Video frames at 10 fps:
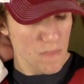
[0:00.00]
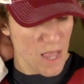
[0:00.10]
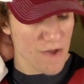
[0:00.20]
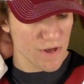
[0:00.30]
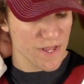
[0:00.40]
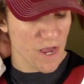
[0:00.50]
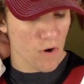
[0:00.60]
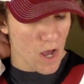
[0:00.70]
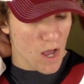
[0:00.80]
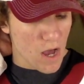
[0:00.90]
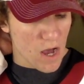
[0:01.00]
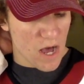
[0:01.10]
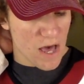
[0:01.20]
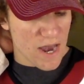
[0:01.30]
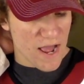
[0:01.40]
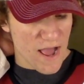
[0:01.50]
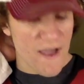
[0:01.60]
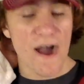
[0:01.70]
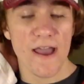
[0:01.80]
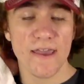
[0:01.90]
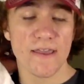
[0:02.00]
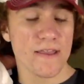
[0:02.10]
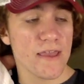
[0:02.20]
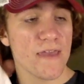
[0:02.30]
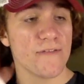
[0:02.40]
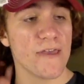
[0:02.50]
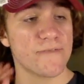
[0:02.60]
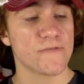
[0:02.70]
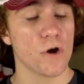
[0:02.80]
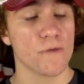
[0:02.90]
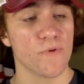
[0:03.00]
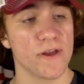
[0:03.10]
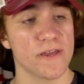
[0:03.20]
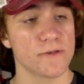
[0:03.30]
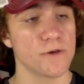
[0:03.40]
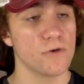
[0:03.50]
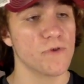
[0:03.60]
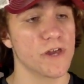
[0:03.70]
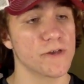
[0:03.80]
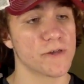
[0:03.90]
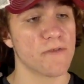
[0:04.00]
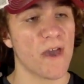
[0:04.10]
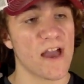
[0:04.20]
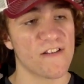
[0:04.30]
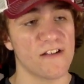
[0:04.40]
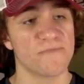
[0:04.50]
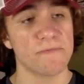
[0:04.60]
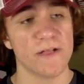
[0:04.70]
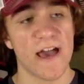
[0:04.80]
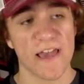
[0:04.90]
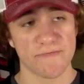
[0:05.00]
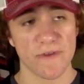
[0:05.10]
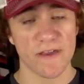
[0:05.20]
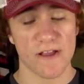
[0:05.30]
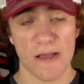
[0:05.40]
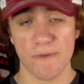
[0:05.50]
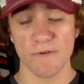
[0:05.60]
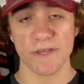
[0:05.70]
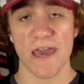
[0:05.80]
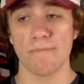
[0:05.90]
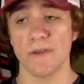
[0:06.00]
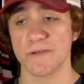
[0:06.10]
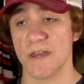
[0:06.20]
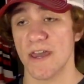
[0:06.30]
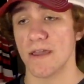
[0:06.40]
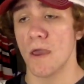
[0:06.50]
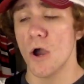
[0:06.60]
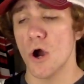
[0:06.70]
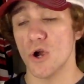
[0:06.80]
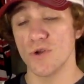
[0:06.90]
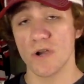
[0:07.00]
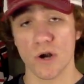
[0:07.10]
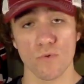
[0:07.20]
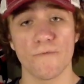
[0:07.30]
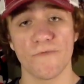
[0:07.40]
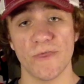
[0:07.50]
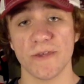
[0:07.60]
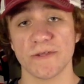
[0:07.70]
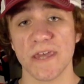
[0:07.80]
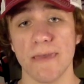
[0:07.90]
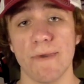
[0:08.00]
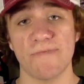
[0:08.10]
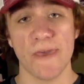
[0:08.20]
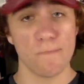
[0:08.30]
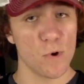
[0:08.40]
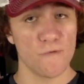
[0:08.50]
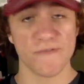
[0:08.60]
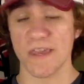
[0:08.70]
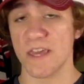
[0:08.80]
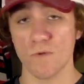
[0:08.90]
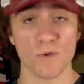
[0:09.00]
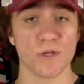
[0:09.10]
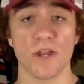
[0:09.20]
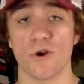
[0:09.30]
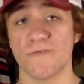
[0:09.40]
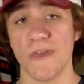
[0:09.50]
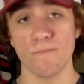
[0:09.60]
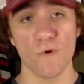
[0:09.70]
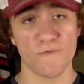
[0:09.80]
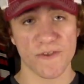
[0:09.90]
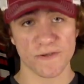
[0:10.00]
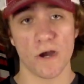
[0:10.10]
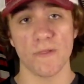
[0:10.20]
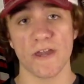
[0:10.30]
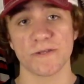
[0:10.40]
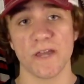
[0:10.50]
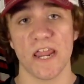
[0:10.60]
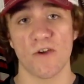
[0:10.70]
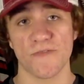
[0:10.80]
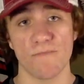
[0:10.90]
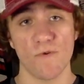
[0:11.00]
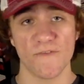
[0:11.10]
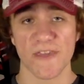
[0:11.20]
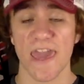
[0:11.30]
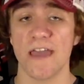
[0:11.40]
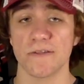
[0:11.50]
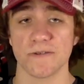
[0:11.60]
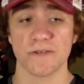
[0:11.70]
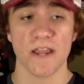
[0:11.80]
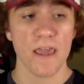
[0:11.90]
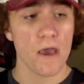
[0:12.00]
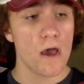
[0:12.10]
I really do. And it's heartbreaking too, because I got people ask me, or got people DM me saying, are you going to root for this team if they move to Houston or if they move to Salt Lake City or if they move to Kansas City?